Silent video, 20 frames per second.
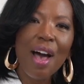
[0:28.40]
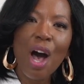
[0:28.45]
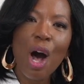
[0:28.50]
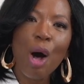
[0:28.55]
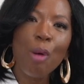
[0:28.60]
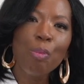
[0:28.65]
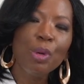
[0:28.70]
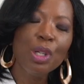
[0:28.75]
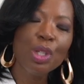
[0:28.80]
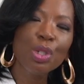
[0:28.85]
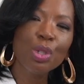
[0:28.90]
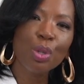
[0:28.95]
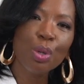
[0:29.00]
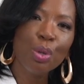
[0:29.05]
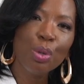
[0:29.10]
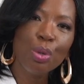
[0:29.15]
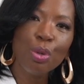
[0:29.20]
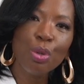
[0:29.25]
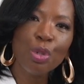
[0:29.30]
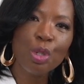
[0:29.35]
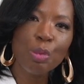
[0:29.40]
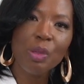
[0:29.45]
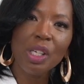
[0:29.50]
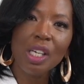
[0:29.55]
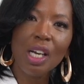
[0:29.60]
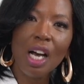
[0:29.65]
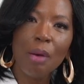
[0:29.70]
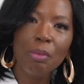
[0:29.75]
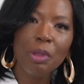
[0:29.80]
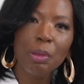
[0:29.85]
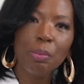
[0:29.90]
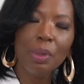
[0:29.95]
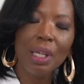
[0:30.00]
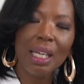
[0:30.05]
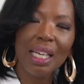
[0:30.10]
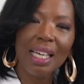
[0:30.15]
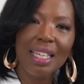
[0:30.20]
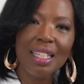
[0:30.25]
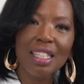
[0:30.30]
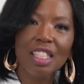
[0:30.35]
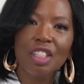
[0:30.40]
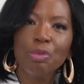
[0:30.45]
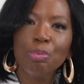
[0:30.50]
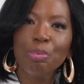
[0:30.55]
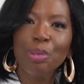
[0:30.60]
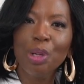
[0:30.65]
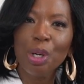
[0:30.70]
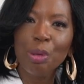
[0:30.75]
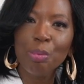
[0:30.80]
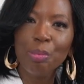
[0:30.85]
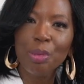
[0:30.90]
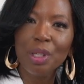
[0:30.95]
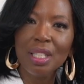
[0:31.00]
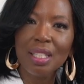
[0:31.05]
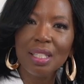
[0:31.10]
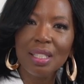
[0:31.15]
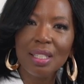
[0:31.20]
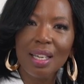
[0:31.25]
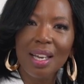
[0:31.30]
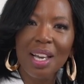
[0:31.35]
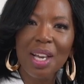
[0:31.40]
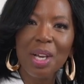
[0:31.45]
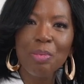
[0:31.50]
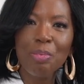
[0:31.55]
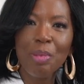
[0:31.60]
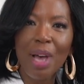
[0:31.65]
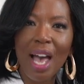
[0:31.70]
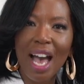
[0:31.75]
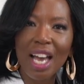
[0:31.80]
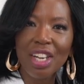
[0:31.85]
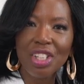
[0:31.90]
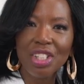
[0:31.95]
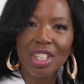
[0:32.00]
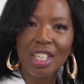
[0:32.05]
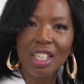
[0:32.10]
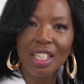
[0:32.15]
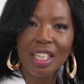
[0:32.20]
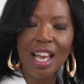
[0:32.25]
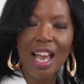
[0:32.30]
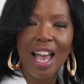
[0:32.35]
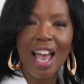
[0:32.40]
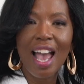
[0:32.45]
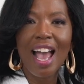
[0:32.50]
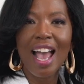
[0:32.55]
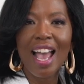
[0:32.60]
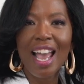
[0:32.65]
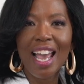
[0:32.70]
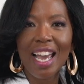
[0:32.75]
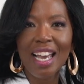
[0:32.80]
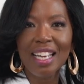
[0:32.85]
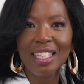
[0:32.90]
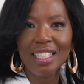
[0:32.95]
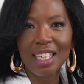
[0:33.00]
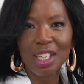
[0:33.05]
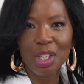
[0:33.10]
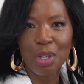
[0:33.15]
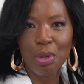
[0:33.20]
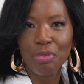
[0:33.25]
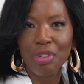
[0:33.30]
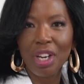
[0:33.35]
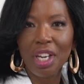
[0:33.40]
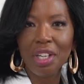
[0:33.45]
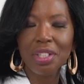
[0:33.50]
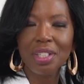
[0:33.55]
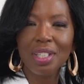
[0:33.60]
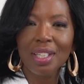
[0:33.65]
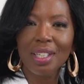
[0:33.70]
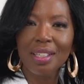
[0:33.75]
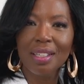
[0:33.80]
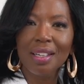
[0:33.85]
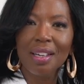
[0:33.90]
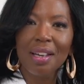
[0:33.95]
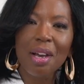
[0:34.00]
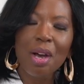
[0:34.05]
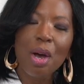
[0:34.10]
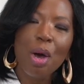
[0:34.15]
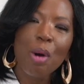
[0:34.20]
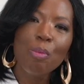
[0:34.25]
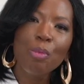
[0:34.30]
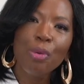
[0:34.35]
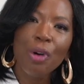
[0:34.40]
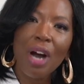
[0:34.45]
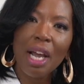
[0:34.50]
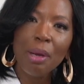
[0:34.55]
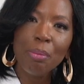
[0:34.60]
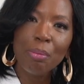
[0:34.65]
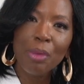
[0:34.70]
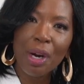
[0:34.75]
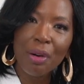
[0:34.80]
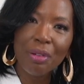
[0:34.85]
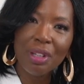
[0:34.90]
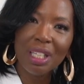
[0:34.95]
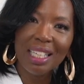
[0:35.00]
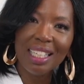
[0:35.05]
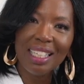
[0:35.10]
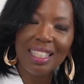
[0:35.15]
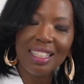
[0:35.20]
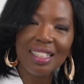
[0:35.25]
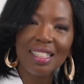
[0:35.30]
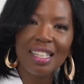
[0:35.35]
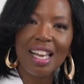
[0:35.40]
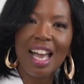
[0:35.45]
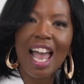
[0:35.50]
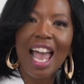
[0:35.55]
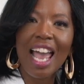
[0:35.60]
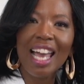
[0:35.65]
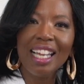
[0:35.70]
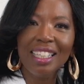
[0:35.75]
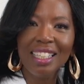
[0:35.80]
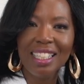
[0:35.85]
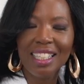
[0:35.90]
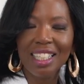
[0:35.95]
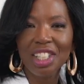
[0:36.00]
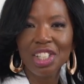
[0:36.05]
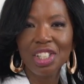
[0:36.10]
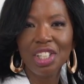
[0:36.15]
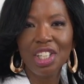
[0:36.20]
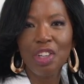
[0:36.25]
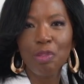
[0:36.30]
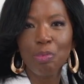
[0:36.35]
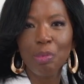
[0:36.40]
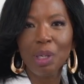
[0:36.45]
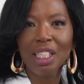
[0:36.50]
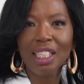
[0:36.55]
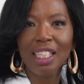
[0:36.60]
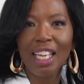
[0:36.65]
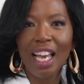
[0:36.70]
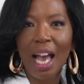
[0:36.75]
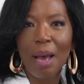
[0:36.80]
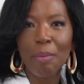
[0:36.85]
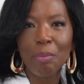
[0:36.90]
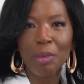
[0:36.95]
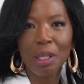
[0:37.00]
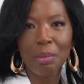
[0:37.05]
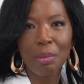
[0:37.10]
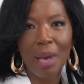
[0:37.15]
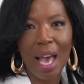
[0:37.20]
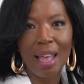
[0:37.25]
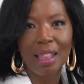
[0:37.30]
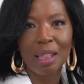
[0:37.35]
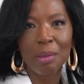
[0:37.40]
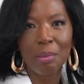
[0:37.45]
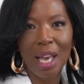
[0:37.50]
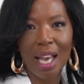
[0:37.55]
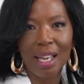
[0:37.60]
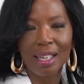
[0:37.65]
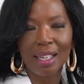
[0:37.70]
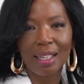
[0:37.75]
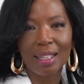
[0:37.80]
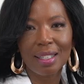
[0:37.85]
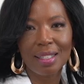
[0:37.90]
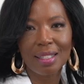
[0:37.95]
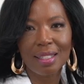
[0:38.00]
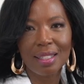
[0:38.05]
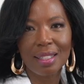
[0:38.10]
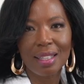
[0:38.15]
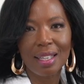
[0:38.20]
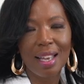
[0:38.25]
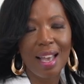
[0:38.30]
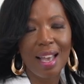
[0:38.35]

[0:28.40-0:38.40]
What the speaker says: helping schools become a place of purpose, passion, and innovation, primarily to end the achievement gap in mathematics.